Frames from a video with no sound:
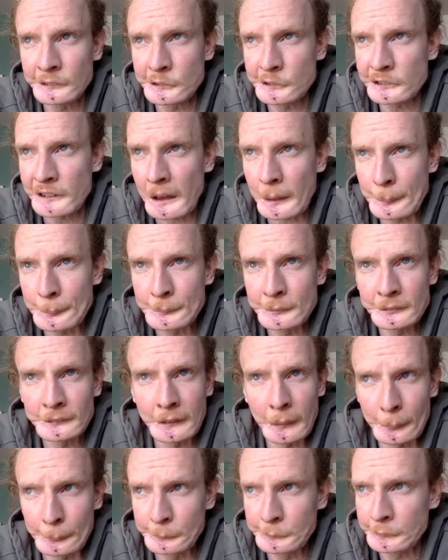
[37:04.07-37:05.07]
shaped,
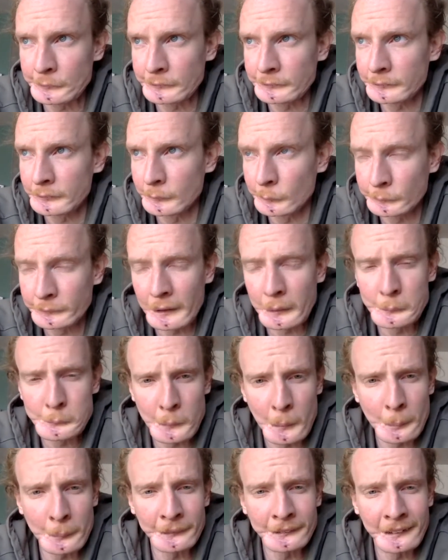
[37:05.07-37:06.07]
sculptured looking
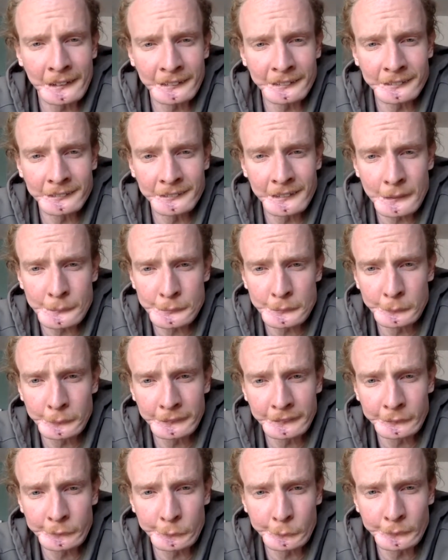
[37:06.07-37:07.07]
woman that never
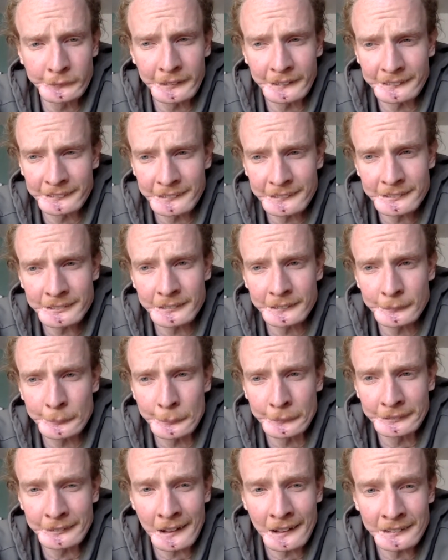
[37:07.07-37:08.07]
really truly existed.
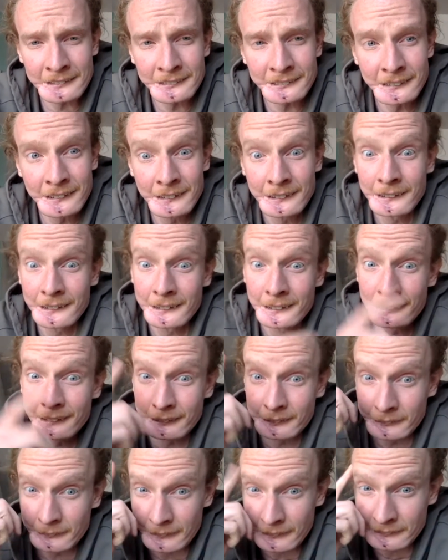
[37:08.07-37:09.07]
But that's
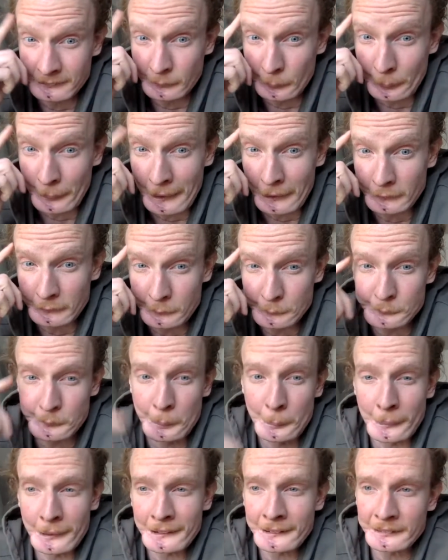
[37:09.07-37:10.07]
the power of the
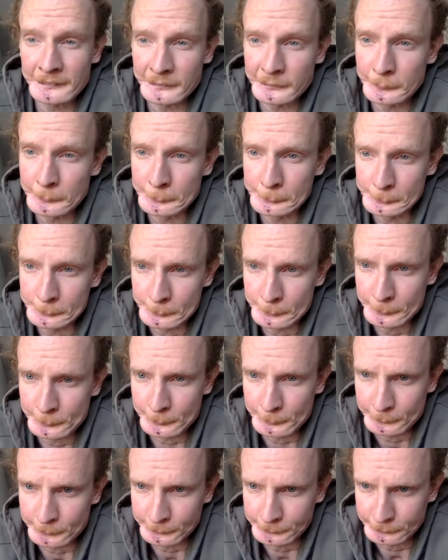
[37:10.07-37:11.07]
mind.
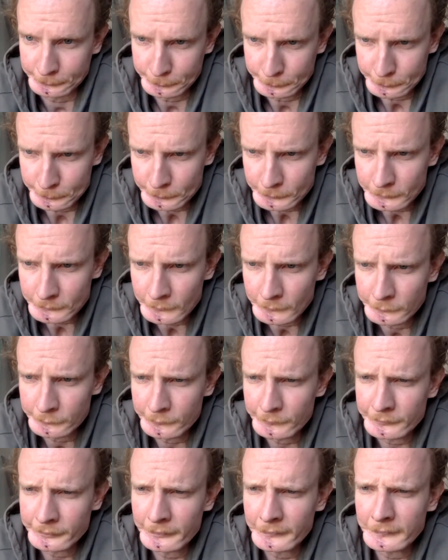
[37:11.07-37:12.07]
Do
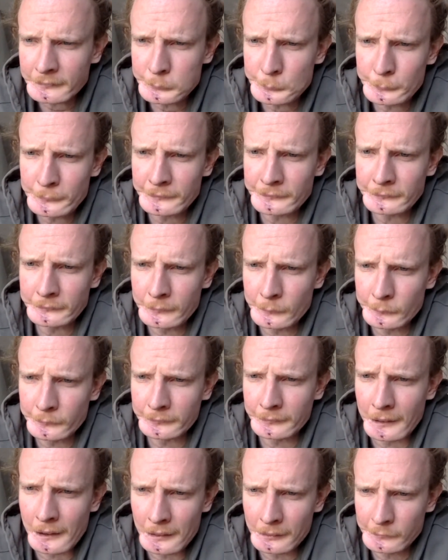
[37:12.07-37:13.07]
you think it's weird to go to
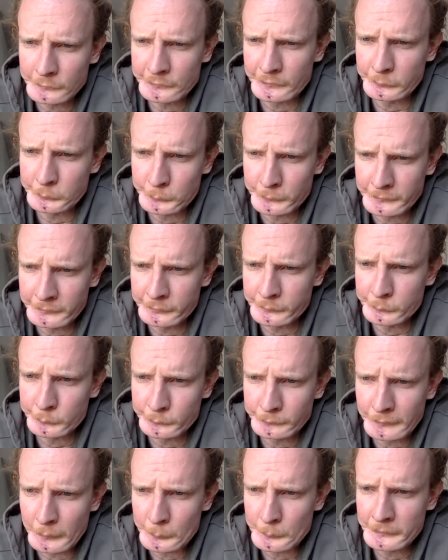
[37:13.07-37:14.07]
college at
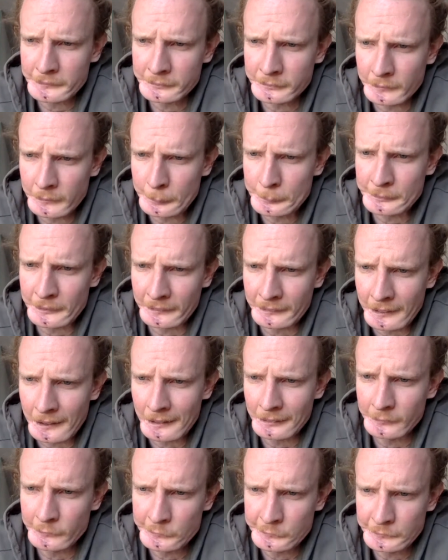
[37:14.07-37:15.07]
23? I want to study
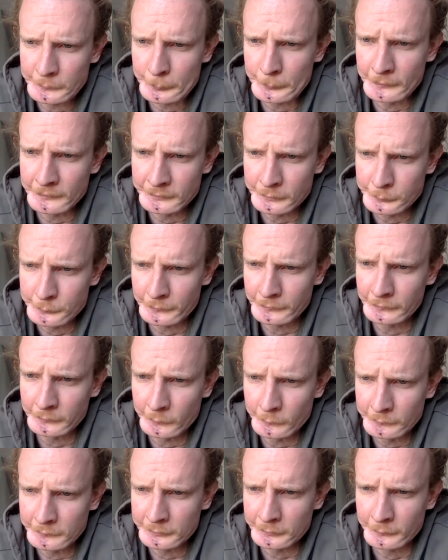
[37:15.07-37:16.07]
psychology, but it's a very
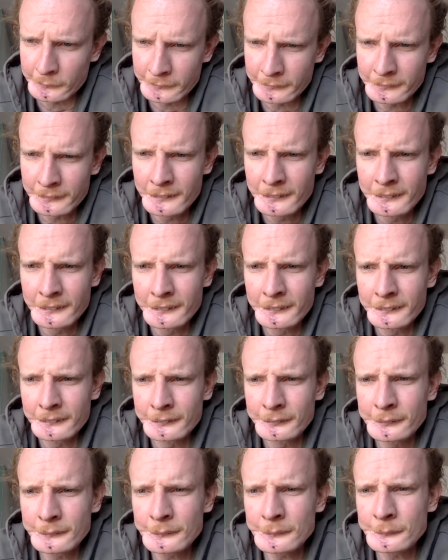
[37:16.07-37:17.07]
long study.
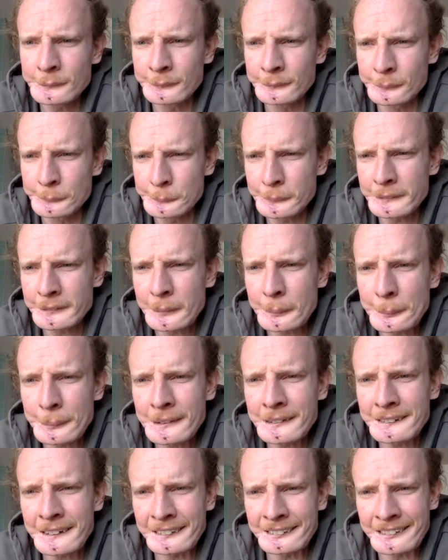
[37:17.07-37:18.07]
Dude, what do you
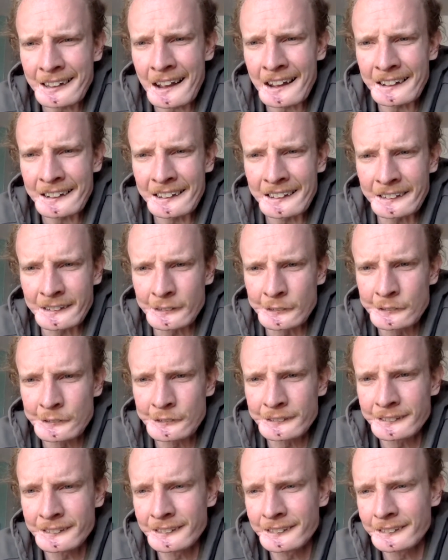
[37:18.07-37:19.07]
mean at that
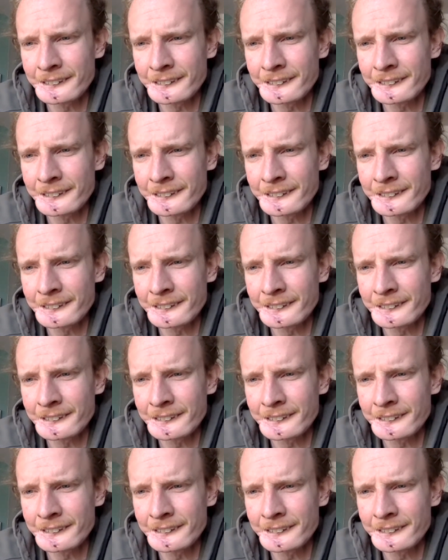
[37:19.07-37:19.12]
age?